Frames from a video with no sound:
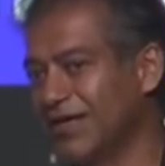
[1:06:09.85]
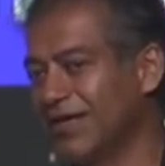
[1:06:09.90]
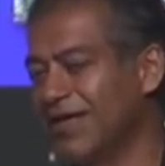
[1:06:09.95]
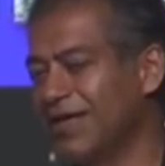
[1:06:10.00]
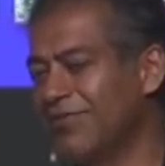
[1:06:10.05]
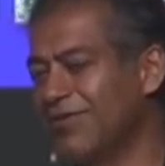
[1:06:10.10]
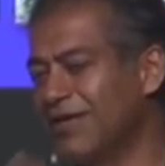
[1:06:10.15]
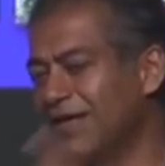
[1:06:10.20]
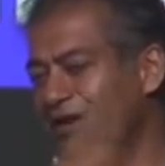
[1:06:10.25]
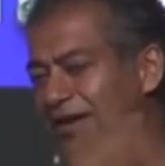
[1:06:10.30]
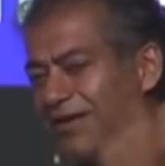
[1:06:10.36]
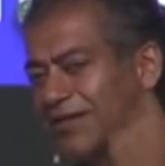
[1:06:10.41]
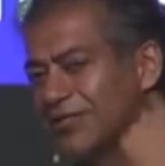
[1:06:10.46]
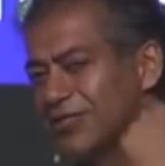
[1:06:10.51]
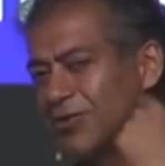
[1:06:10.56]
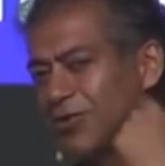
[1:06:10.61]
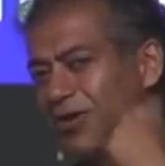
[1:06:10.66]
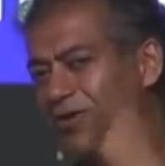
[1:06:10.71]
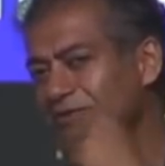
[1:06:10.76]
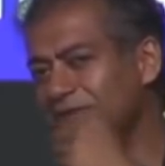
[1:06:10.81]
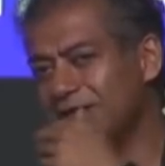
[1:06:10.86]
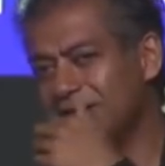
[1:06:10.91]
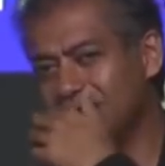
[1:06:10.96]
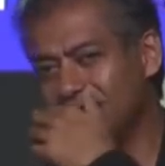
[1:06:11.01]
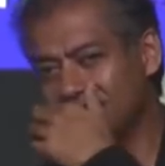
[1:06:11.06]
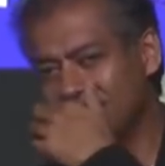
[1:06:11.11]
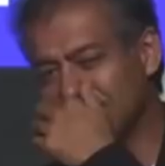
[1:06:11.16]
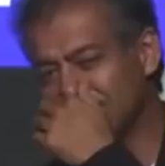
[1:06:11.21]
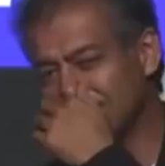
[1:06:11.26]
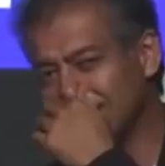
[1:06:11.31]
And we kind of intuitively
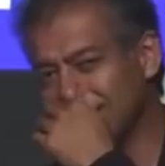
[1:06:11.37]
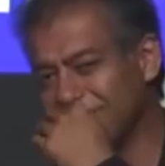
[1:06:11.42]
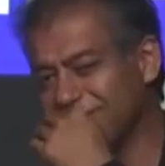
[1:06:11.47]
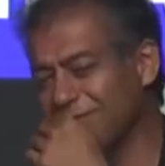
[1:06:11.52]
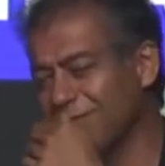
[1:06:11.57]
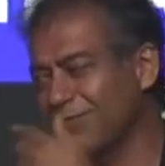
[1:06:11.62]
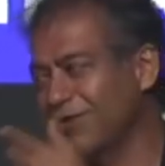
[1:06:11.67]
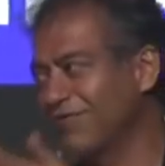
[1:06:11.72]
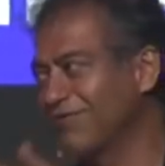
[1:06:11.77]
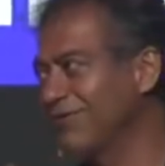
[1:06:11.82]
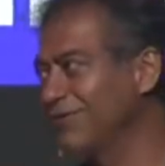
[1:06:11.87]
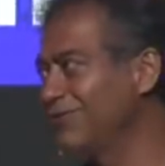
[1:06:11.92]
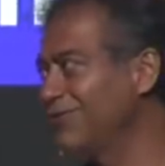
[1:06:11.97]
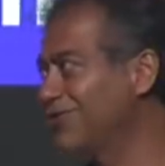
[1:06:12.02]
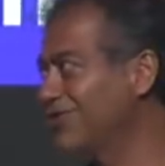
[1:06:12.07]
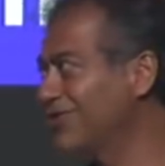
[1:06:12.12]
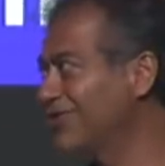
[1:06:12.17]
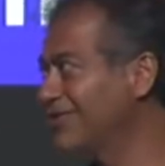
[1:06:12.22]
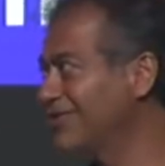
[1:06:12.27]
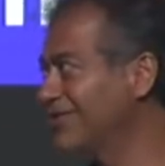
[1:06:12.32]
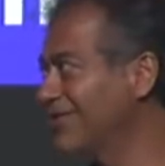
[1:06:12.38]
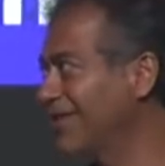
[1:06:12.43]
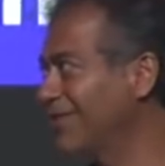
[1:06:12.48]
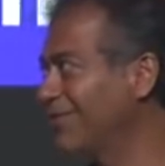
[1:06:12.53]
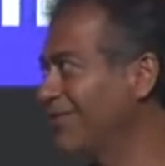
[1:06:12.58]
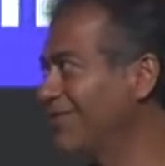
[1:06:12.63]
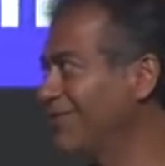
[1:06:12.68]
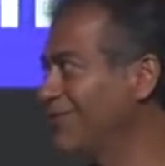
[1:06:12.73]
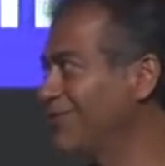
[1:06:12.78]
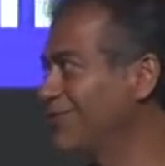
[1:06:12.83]
know this, like from revolutions. Like
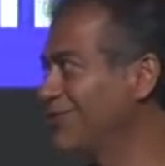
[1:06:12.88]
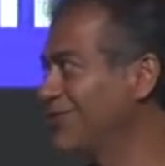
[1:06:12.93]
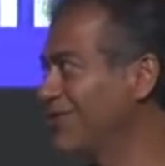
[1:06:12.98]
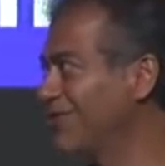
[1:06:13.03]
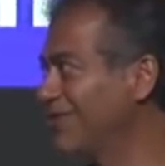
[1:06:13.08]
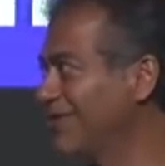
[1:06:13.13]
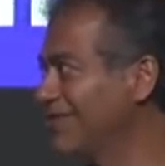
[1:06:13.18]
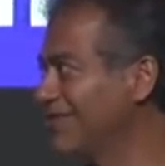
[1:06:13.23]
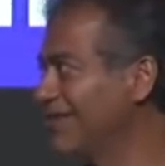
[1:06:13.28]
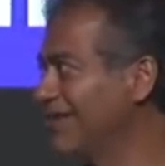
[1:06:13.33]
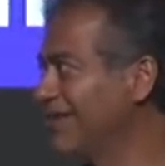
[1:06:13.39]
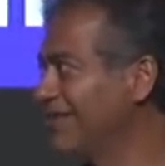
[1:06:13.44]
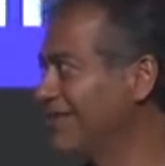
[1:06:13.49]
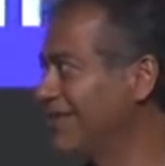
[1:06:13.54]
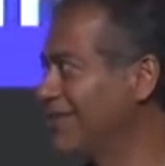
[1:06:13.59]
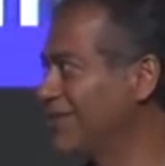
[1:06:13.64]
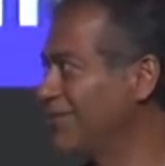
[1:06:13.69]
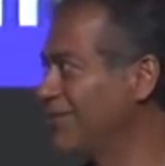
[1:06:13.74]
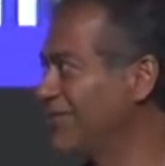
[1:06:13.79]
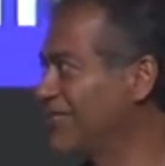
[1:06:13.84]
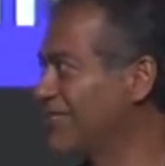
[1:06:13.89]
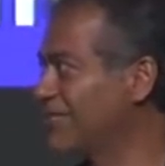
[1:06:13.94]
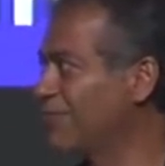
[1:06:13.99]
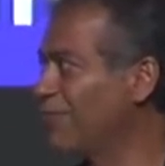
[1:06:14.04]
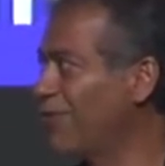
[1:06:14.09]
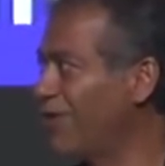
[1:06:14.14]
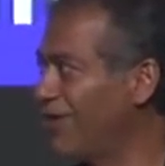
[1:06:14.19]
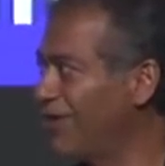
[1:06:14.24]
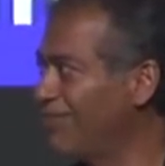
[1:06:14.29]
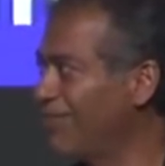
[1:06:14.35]
revolutionaries tend to be
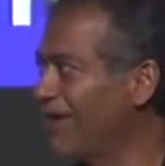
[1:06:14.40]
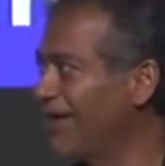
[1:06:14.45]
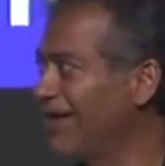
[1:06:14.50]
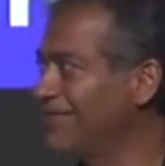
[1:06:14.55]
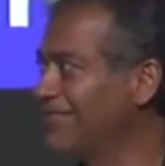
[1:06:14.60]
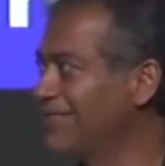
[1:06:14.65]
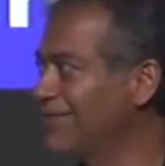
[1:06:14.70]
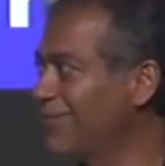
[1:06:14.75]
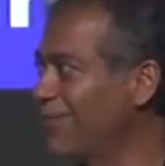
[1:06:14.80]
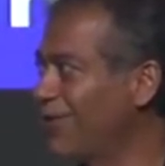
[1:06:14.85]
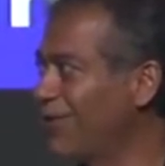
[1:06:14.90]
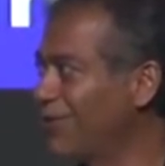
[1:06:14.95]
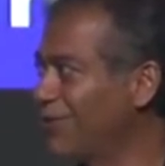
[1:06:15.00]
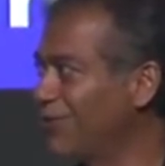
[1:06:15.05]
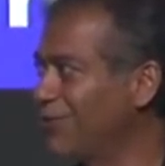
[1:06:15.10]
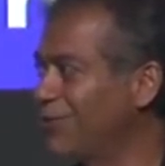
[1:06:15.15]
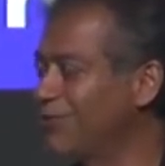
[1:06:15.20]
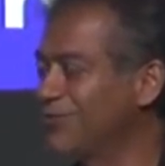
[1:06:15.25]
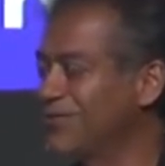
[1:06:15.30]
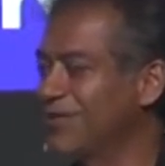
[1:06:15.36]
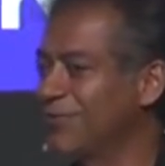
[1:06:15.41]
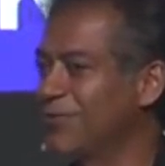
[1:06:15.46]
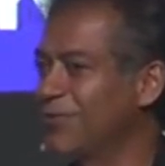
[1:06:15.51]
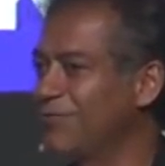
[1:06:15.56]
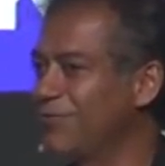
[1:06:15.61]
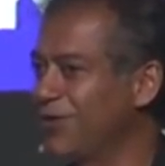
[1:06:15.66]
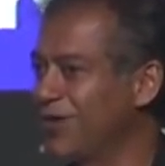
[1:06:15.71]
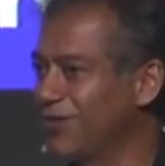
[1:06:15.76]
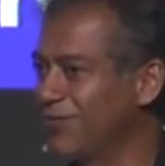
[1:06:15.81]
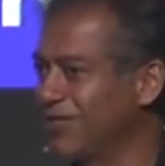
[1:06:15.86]
small bands, small groups that
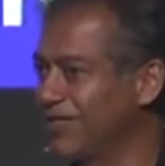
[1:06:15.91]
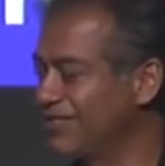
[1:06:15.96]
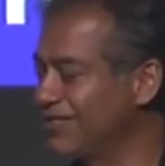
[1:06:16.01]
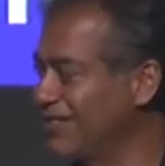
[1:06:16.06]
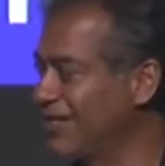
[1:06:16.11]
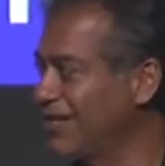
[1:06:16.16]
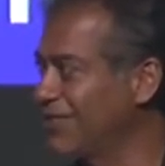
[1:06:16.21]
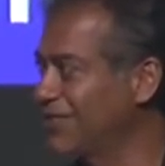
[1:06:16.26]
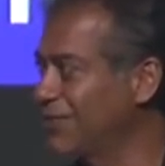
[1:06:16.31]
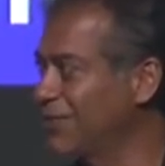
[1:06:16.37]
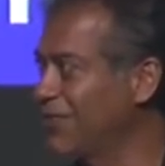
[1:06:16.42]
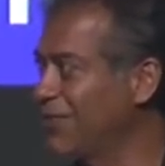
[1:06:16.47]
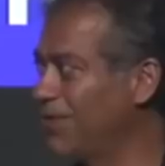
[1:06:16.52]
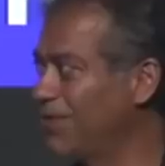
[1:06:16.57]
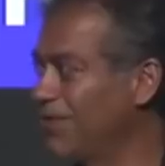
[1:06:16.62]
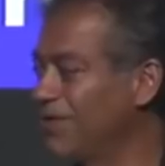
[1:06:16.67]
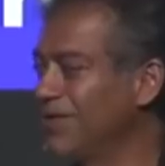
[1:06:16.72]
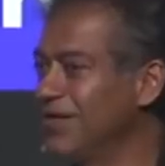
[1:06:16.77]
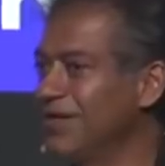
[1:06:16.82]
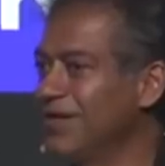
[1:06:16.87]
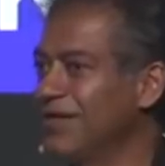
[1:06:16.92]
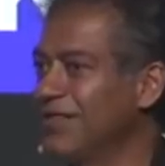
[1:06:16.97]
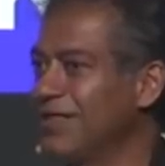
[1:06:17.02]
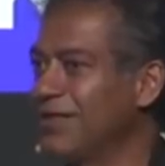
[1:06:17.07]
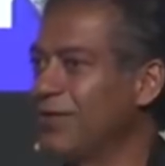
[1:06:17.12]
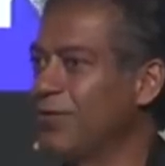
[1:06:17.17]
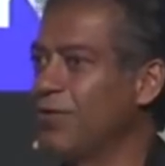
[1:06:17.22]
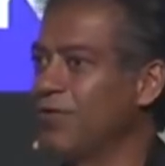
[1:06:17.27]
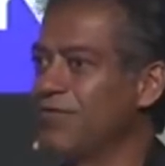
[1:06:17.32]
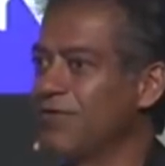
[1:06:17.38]
won't put up with the status quo,
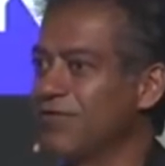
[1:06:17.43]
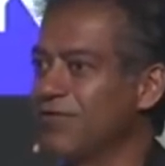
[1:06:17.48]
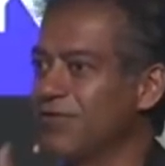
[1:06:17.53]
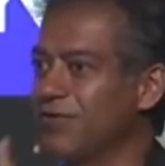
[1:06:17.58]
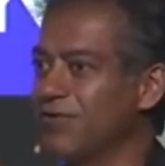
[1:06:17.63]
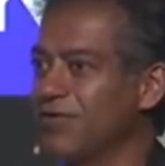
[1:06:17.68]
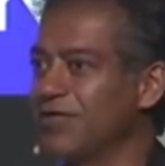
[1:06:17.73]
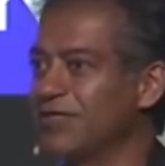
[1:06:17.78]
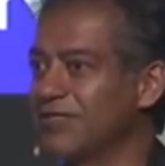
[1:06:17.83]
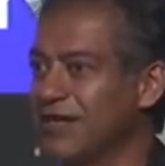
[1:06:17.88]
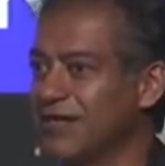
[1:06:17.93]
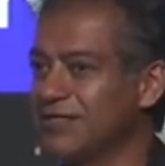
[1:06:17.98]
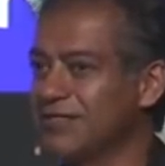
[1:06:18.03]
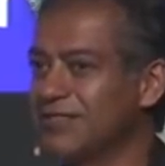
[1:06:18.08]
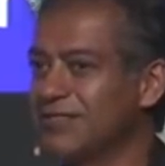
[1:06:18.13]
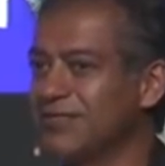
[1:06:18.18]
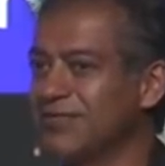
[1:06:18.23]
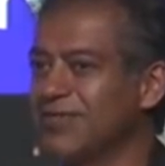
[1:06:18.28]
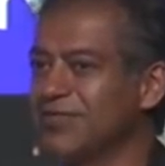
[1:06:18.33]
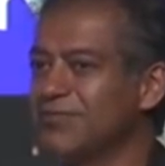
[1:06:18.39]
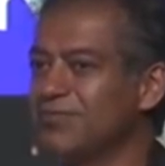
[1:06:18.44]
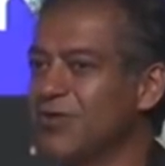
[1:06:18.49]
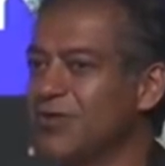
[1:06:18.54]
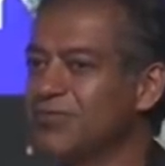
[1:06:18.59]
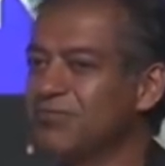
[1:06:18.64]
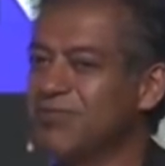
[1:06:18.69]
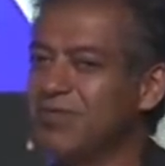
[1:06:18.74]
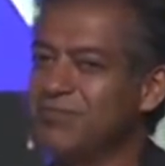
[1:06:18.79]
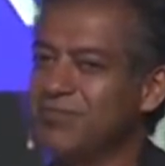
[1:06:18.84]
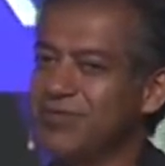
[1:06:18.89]
that overthrow the entire system. Because
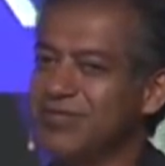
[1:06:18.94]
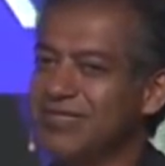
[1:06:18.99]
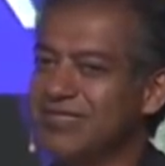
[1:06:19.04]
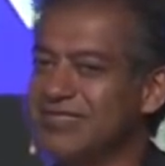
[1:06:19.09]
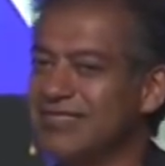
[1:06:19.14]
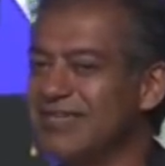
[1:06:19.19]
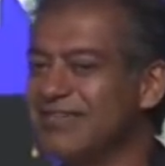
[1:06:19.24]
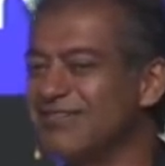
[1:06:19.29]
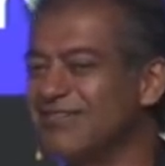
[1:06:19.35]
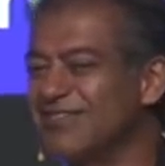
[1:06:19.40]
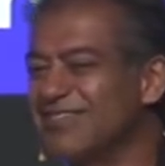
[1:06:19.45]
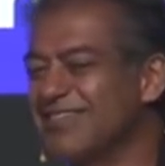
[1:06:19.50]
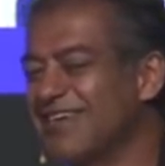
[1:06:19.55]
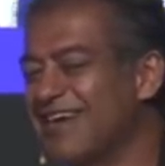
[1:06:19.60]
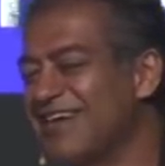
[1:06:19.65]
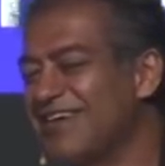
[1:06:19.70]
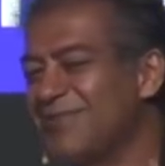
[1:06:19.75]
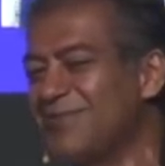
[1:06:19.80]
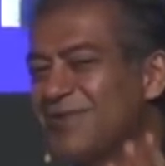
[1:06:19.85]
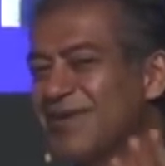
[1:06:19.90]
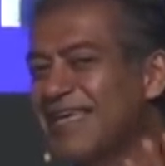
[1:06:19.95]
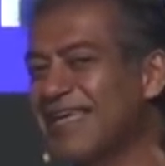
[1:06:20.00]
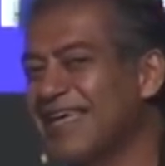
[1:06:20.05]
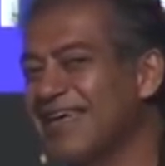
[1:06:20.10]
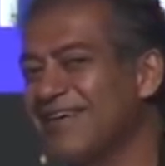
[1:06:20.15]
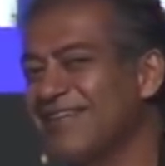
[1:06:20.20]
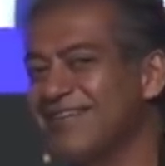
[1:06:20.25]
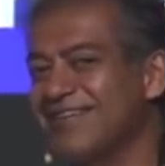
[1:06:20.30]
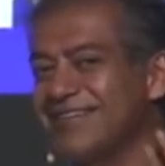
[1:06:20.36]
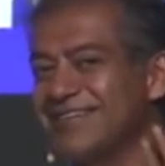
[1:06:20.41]
most people in the center just kind of don't
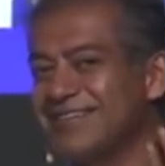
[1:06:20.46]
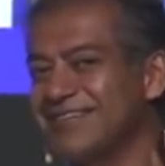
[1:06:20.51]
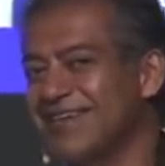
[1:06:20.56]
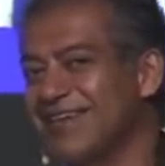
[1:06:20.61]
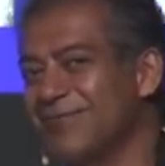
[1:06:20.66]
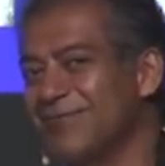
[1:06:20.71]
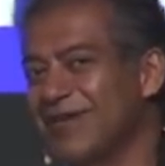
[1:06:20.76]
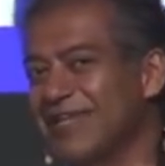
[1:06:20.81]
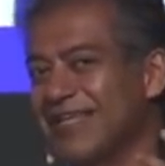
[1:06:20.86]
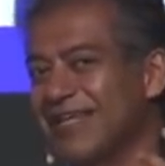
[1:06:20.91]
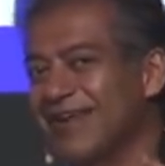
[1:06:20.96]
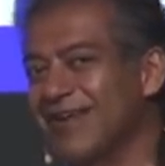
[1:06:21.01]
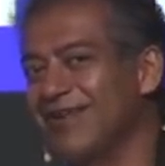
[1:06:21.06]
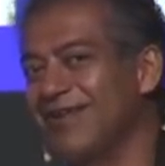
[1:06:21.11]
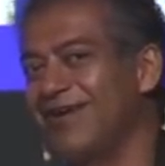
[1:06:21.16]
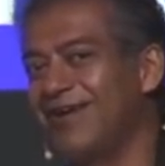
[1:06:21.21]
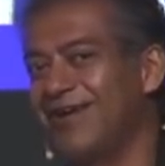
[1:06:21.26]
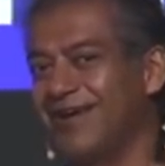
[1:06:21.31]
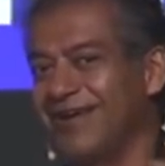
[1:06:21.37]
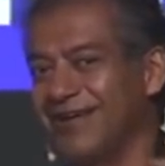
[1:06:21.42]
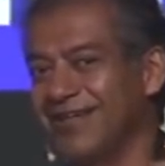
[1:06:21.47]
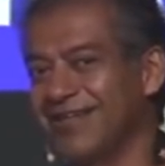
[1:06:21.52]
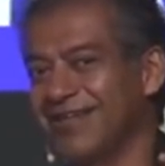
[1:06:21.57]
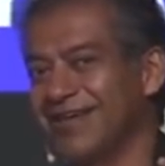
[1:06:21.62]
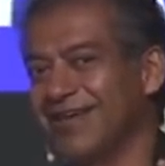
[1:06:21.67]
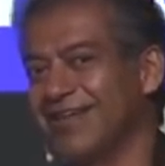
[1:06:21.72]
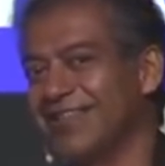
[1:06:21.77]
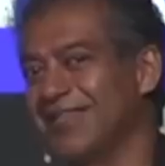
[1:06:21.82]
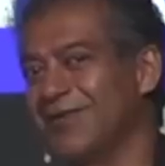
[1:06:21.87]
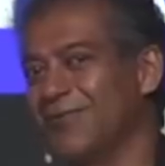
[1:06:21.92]
care. They just kind of want to get along,
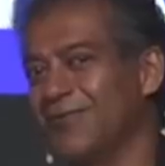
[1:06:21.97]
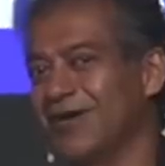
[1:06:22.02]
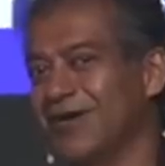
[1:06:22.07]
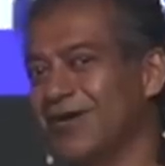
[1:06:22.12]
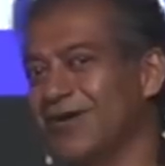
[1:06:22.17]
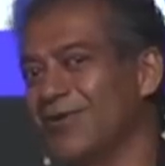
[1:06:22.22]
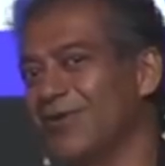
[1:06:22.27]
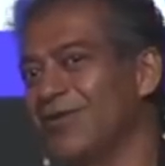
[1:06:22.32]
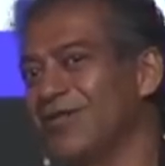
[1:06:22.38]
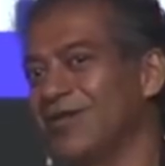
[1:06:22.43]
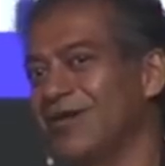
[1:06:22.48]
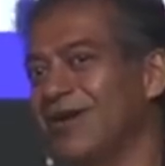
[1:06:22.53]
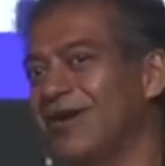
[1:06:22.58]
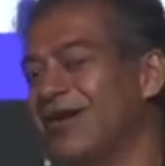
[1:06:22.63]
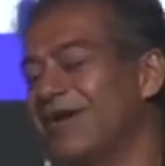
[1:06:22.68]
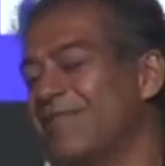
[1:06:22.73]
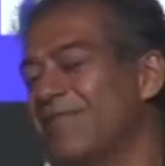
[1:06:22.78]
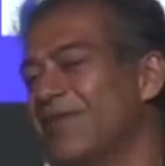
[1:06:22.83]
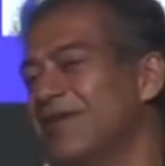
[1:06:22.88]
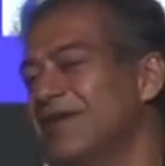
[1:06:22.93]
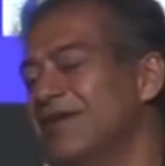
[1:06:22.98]
and they want to go along.